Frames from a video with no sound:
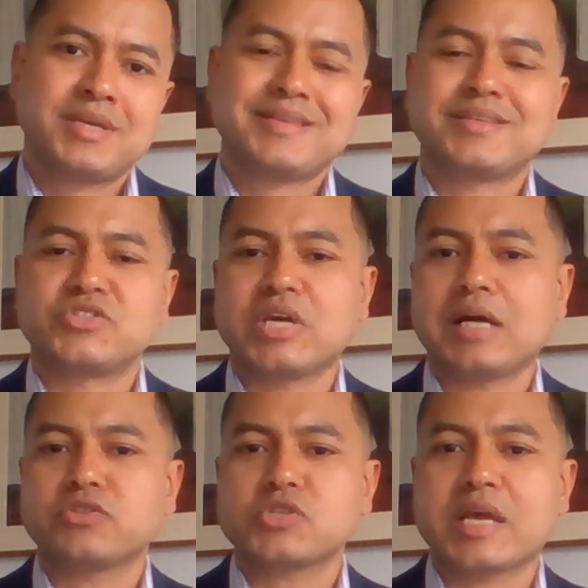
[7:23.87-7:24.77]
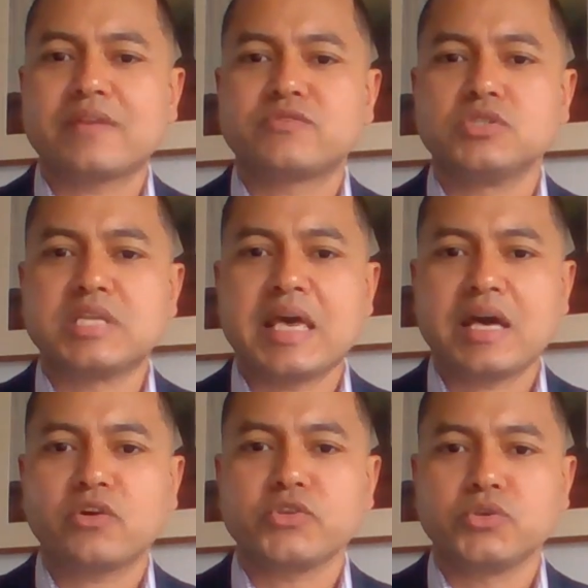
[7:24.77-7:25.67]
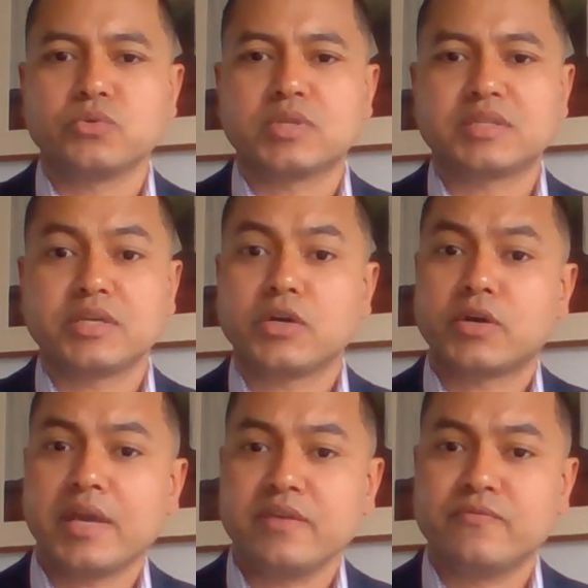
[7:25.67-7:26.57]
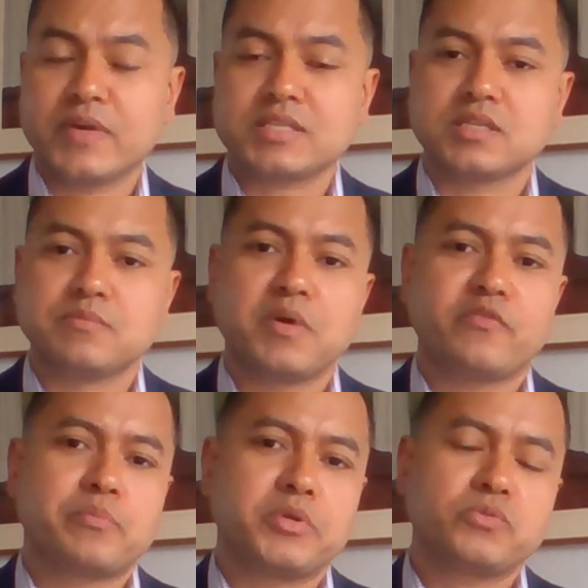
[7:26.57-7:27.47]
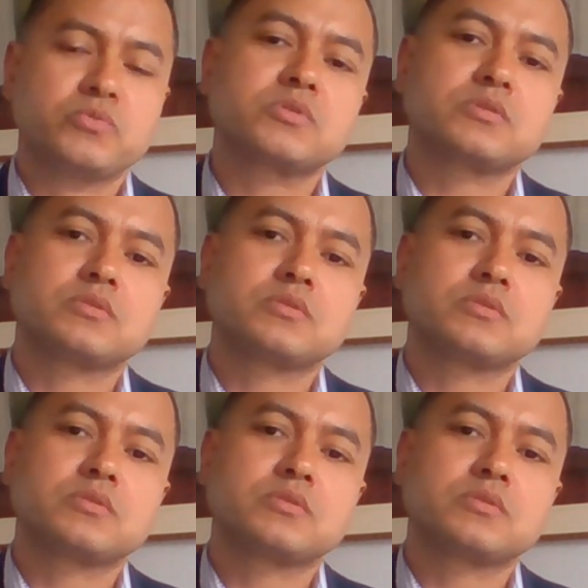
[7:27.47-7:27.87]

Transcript: The child doesn't have to tell you that they are a victim of abuse.